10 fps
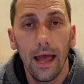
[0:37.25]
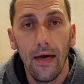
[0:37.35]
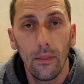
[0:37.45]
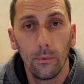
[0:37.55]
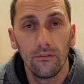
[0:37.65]

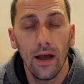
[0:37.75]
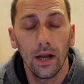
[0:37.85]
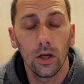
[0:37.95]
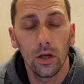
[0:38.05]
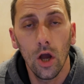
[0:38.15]
And then we've
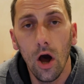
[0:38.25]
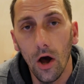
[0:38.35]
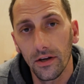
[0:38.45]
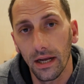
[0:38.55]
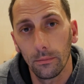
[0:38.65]
had
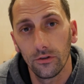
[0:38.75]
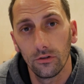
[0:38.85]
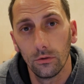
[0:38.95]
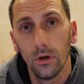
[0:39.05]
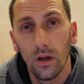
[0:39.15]
cardiac
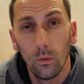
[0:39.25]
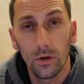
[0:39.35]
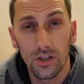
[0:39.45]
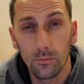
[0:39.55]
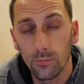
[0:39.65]
muscle,
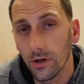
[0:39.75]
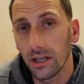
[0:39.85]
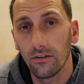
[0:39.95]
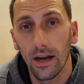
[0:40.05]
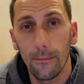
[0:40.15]
which is
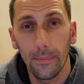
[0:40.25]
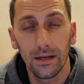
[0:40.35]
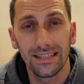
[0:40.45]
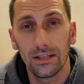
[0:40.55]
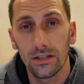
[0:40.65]
pretty great
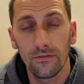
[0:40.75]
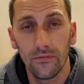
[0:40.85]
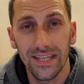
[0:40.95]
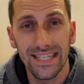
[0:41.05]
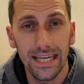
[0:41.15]
because it doesn't
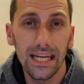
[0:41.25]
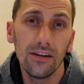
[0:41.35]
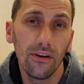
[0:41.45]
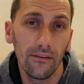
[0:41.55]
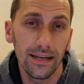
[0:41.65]

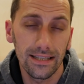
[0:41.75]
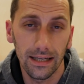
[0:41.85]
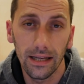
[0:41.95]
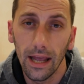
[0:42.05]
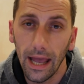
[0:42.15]
fatigue very
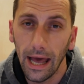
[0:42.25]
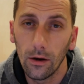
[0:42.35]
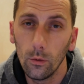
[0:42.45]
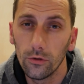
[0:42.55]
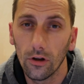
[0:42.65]
easily,
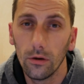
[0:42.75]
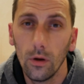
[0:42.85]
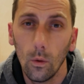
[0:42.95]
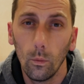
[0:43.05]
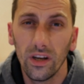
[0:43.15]
and also
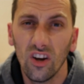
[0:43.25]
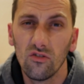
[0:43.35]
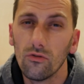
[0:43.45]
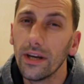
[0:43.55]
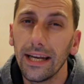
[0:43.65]
we
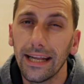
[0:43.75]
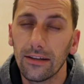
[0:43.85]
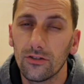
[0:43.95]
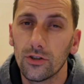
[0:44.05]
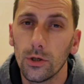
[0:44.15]
don't really
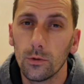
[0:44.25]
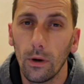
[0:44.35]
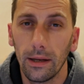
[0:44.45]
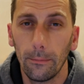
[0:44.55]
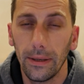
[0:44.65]
get to choose
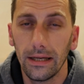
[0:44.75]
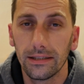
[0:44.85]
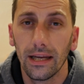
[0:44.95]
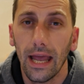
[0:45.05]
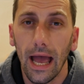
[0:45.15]
when it
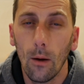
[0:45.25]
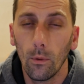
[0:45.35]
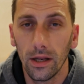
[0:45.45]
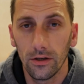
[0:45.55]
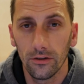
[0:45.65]
beats and
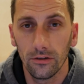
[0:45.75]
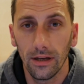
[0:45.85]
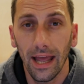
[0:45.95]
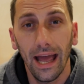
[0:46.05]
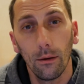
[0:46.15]
when it
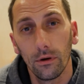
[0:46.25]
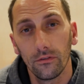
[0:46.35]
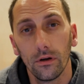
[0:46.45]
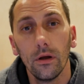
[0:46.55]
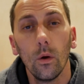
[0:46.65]
doesn't.
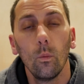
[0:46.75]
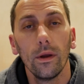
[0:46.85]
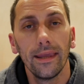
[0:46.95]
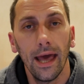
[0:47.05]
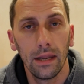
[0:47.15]
However,
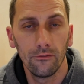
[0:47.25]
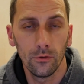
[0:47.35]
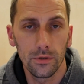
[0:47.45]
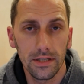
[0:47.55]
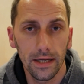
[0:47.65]
we can
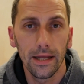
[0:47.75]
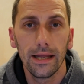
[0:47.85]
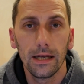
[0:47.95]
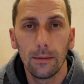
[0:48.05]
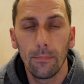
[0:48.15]
influence it
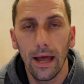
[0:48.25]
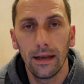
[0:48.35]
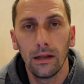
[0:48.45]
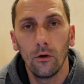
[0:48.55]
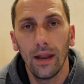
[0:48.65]

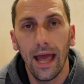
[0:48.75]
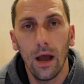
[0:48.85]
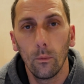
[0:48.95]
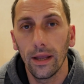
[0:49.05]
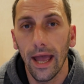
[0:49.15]
depending on
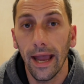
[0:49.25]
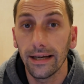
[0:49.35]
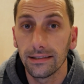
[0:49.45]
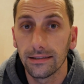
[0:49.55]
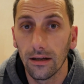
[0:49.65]
how we
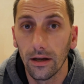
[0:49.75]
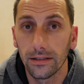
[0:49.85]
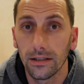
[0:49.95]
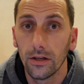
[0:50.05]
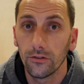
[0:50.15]

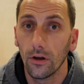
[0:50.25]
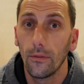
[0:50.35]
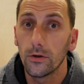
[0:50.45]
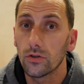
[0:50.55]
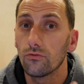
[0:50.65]
exercise. So
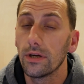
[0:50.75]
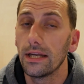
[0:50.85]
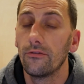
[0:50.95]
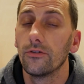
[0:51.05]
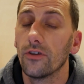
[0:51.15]
those three
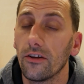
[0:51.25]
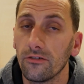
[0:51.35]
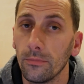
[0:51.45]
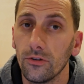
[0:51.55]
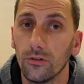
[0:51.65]
different
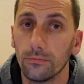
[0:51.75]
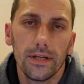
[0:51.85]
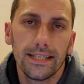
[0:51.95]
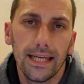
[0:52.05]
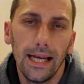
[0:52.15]
types of muscle.
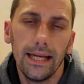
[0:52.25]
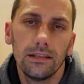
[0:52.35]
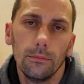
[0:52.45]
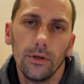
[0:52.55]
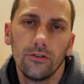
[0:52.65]

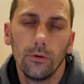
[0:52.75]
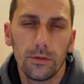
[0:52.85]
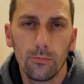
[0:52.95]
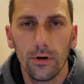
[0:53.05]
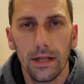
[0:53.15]
Skeletal muscle
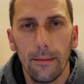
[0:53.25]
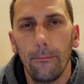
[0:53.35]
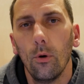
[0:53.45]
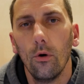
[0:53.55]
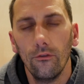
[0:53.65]
is pretty
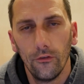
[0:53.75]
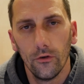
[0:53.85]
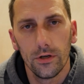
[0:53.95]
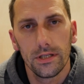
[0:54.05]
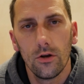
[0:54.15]
important
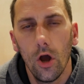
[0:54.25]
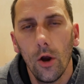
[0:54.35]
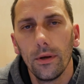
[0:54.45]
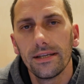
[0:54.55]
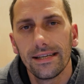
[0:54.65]
for us. Not
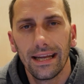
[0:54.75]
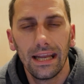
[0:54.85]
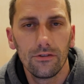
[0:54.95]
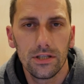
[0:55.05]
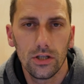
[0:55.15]
only does it
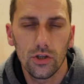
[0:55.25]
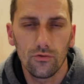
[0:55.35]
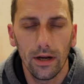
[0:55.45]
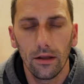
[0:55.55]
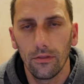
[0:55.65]
give us the
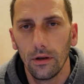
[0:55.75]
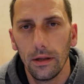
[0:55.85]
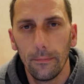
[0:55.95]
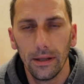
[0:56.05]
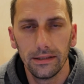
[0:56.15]
strength and
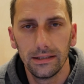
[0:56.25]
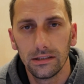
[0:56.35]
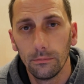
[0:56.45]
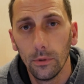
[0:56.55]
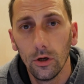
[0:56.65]
the ability
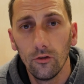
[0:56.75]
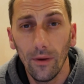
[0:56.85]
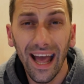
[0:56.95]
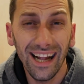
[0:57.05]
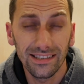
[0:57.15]
to move,
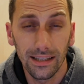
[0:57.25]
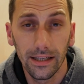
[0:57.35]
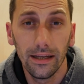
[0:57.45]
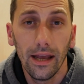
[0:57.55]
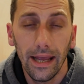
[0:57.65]

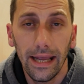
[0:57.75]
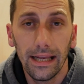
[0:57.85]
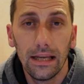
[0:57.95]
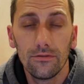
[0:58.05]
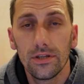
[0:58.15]
actually
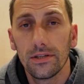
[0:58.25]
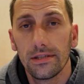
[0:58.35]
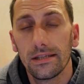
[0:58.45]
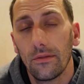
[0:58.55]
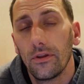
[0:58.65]
it gives
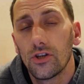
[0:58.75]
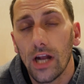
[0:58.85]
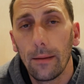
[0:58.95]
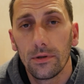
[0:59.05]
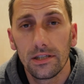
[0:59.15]
us the
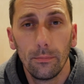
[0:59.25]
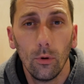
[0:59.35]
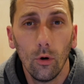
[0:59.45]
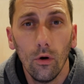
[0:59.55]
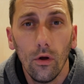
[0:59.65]
shape and
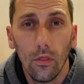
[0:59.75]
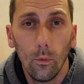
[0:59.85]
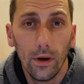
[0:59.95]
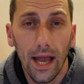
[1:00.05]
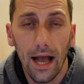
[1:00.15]
support that
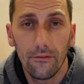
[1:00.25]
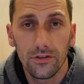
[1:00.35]
we have.